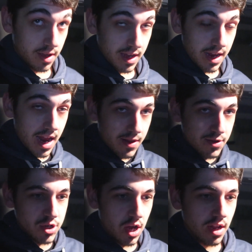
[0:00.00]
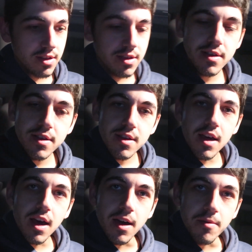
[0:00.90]
Get out of the shot.
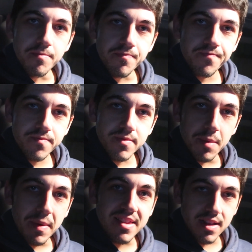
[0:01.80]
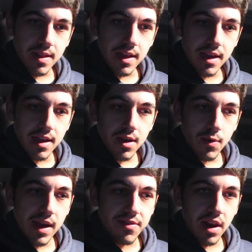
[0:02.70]
Um, basically,
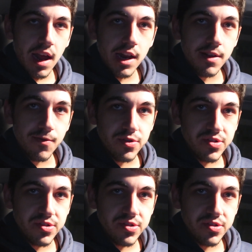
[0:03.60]
we have to line up for